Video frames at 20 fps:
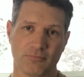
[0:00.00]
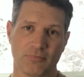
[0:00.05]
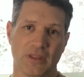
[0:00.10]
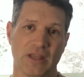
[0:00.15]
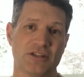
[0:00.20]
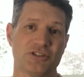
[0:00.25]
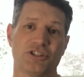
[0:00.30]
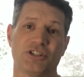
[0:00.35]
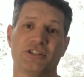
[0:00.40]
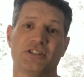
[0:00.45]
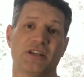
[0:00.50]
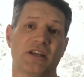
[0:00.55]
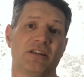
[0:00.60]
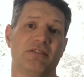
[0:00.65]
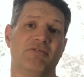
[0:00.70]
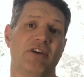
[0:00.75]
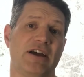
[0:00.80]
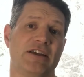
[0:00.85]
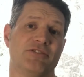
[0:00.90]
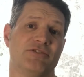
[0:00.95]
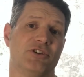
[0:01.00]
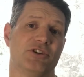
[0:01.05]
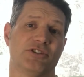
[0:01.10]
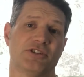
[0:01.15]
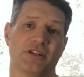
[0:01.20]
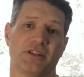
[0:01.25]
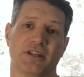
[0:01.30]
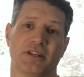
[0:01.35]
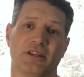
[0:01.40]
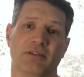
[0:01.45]
And she said vice versa,
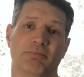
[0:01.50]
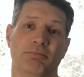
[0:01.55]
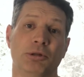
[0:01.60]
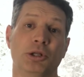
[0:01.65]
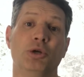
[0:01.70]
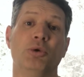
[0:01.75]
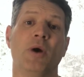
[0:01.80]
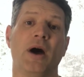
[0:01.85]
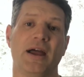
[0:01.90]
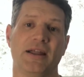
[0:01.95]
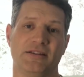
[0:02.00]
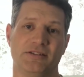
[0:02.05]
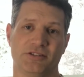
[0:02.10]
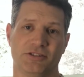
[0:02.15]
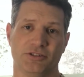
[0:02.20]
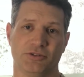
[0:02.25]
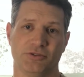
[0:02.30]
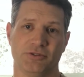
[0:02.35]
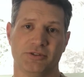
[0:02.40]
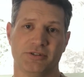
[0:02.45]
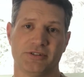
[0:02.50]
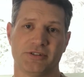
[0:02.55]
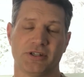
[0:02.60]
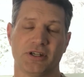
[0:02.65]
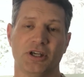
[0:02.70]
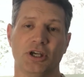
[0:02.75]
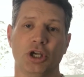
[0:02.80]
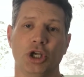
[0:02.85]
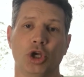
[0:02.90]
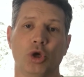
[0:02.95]
that the blue-eyed students
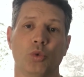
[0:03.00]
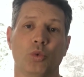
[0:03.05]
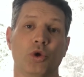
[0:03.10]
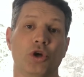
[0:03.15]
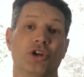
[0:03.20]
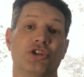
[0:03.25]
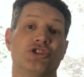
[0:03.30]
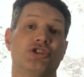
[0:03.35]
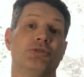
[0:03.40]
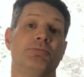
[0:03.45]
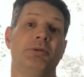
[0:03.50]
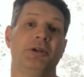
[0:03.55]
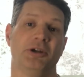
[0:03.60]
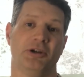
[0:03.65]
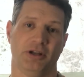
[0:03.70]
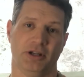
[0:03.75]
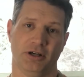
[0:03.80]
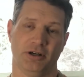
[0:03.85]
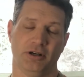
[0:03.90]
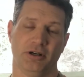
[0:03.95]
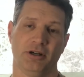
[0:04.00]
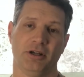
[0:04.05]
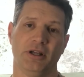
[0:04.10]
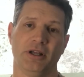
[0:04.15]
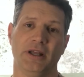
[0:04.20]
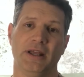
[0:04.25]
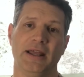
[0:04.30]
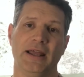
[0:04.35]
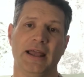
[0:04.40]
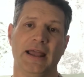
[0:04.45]
were superior
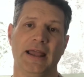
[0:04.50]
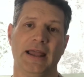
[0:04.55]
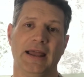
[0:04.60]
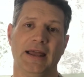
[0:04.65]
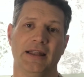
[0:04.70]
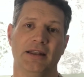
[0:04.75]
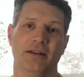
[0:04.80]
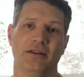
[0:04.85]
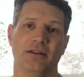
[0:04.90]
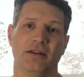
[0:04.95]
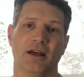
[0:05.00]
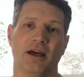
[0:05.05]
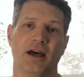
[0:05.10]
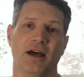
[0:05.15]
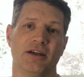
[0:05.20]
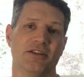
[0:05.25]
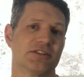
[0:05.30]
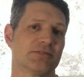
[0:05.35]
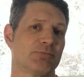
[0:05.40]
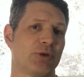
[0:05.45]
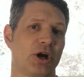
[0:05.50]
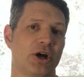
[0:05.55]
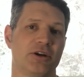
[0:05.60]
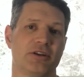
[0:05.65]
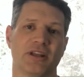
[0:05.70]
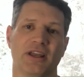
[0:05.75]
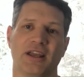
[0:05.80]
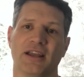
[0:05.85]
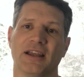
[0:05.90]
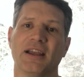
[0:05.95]
and smart
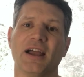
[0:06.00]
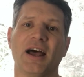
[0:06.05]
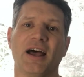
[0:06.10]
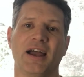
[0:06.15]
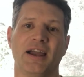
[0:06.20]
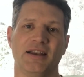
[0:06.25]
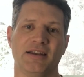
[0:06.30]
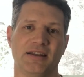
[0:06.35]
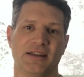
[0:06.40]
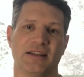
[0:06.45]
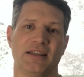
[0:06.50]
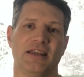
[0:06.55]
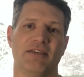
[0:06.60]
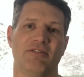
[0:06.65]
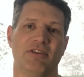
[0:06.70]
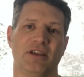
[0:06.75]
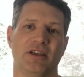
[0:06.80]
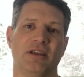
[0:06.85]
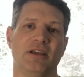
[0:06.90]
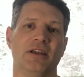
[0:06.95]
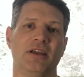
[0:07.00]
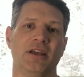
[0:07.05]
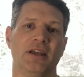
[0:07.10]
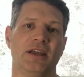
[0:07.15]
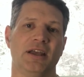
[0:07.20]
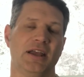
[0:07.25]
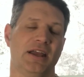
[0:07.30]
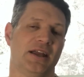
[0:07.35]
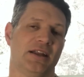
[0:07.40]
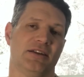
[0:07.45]
and kind and giving
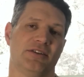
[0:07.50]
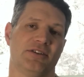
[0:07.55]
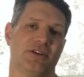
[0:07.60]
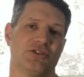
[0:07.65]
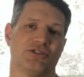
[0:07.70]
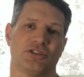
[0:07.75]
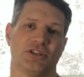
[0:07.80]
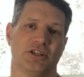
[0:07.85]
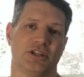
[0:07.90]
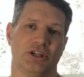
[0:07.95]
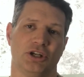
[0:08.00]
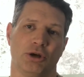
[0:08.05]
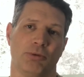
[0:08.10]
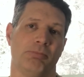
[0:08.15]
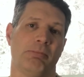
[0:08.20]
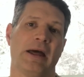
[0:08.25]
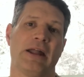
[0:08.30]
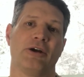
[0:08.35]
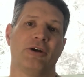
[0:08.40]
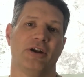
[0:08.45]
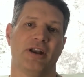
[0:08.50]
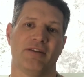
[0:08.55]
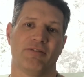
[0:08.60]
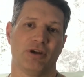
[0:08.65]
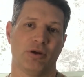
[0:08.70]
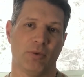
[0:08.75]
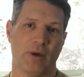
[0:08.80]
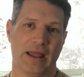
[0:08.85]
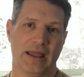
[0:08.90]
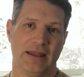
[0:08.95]
and essentially, better in every
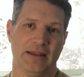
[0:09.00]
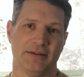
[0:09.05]
way.